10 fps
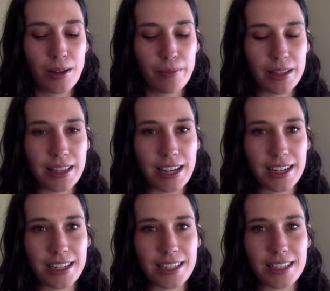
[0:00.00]
But
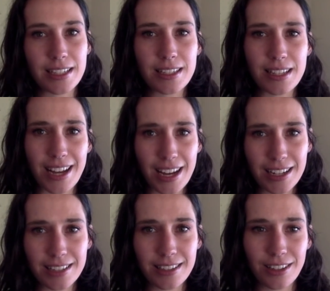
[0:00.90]
there is this
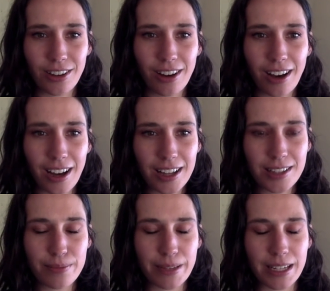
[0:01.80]
sadness in your heart
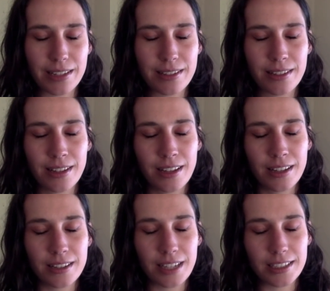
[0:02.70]
space
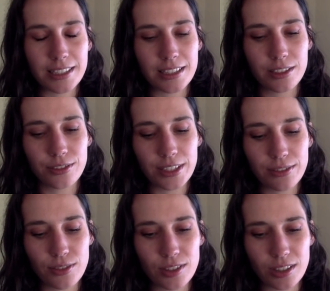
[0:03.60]
that is this 3 of
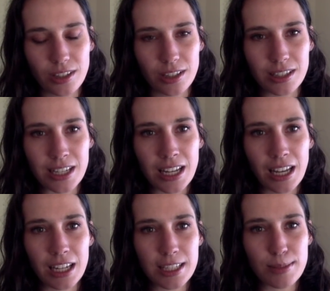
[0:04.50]
Swords, and it's